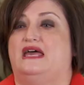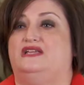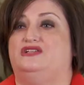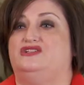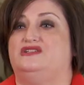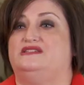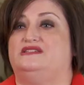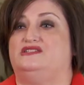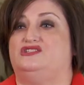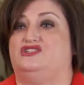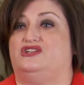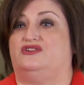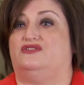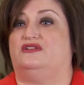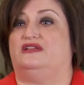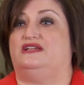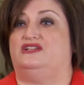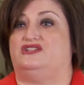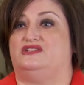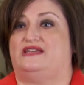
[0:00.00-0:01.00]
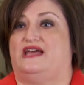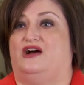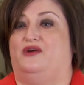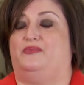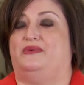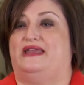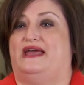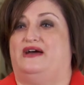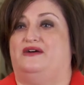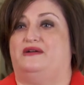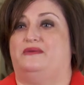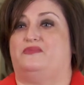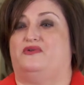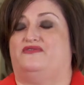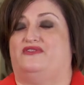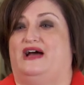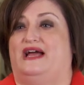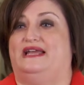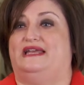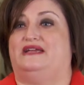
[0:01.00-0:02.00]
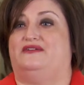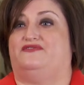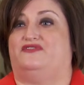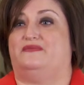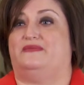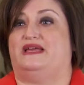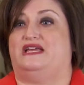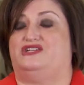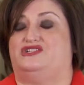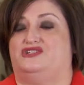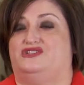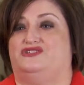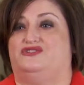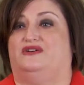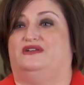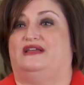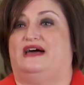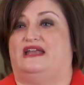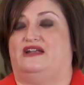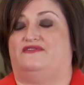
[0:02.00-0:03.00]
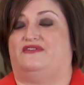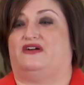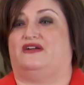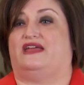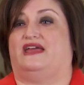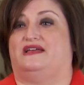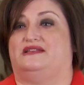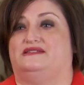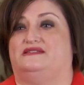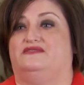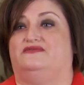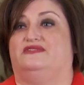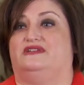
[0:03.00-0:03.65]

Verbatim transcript: and just generally just helping out and providing information to a lot of our guests and